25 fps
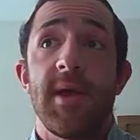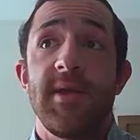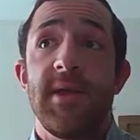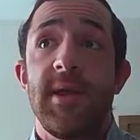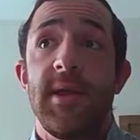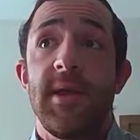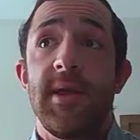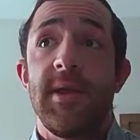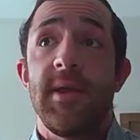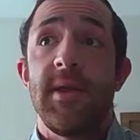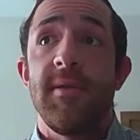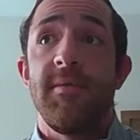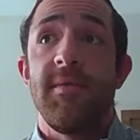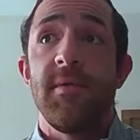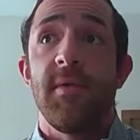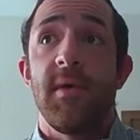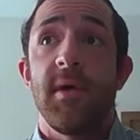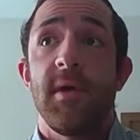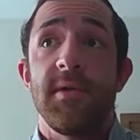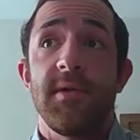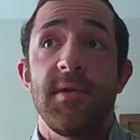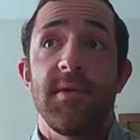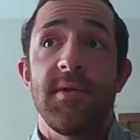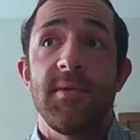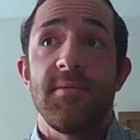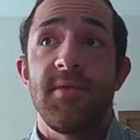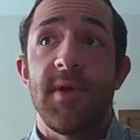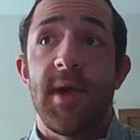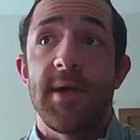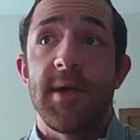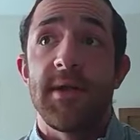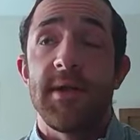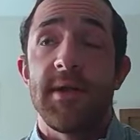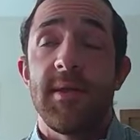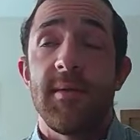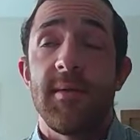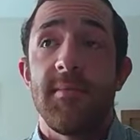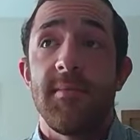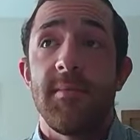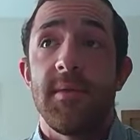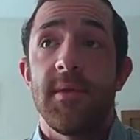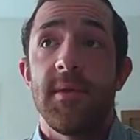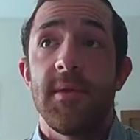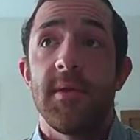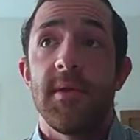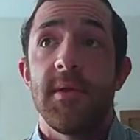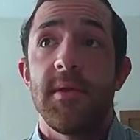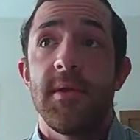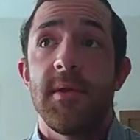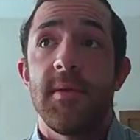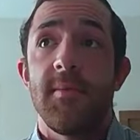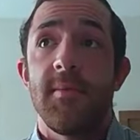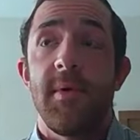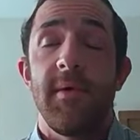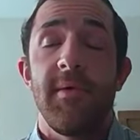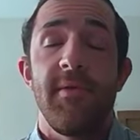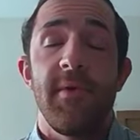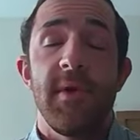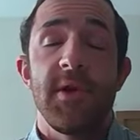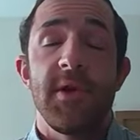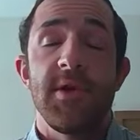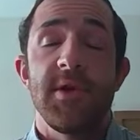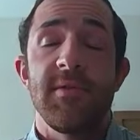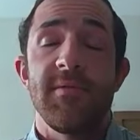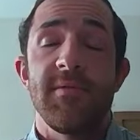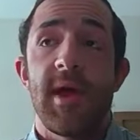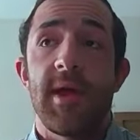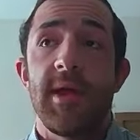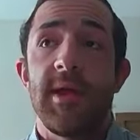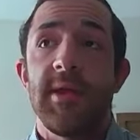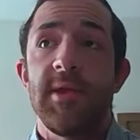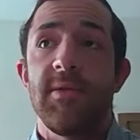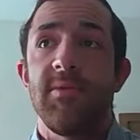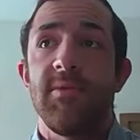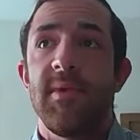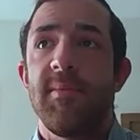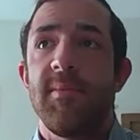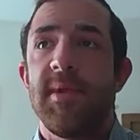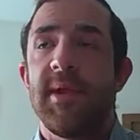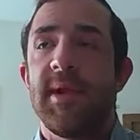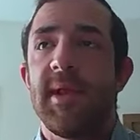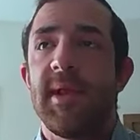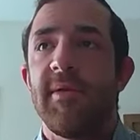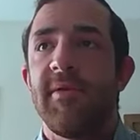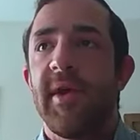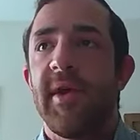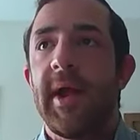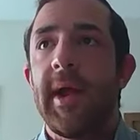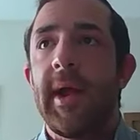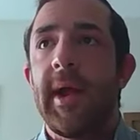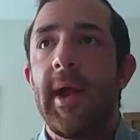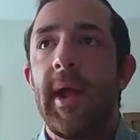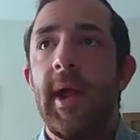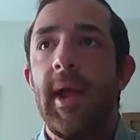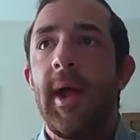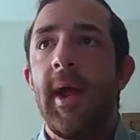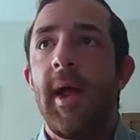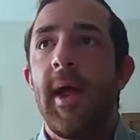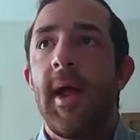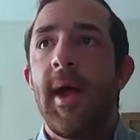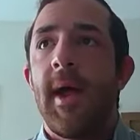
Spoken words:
tortuosity if you also subtract the per friction values we'd be delivering.